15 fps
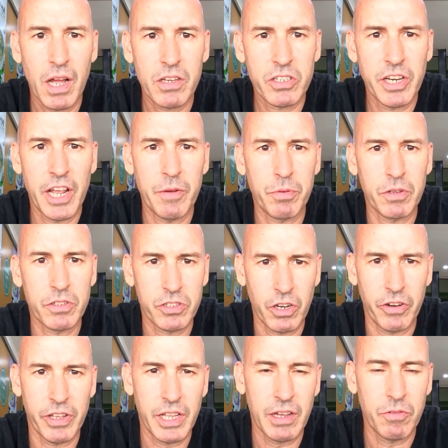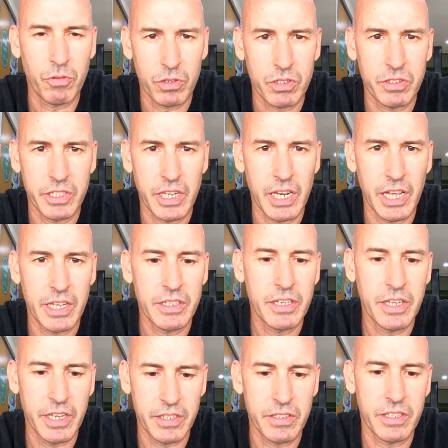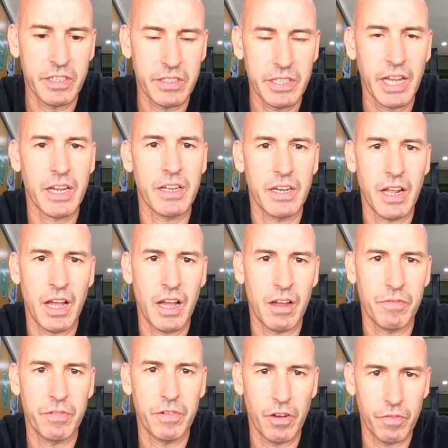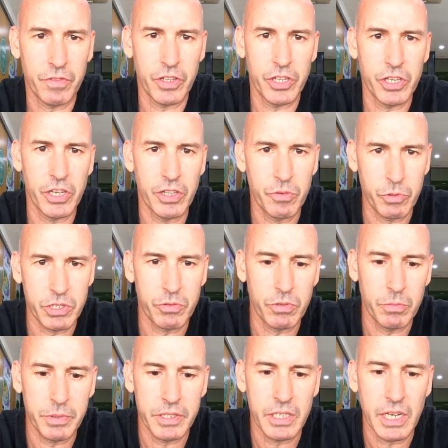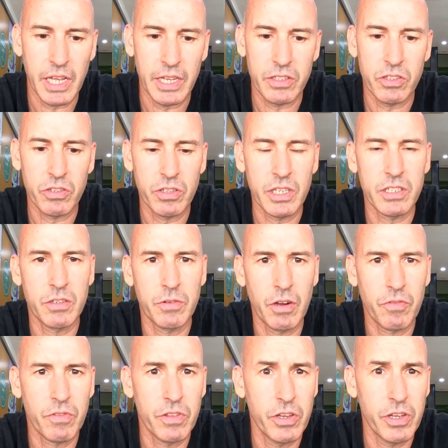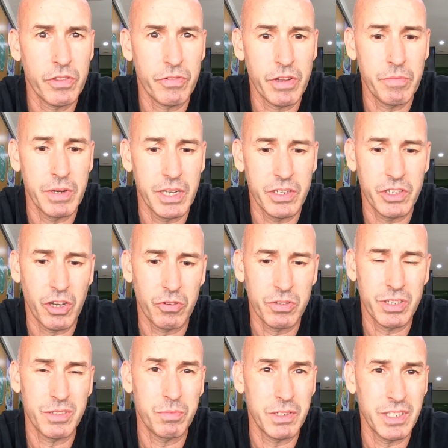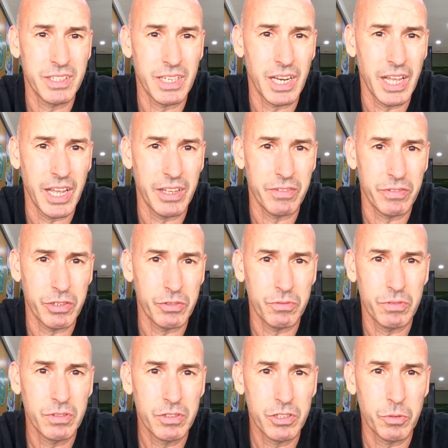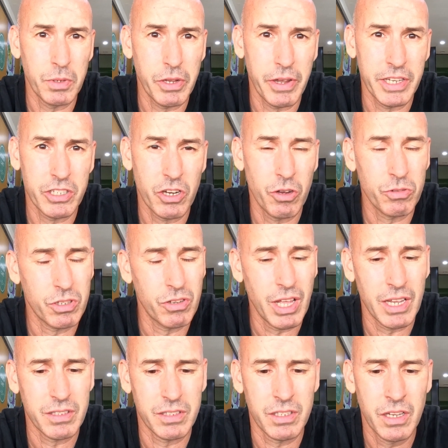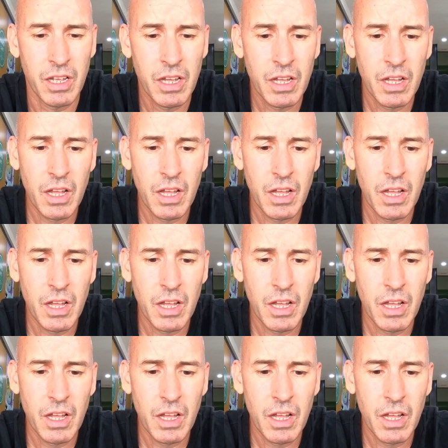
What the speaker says: March and April, sorry, that wasn't delayed. It's the second half of the year which will be delayed. So there's around 33 million doses being delayed through WHO. So that's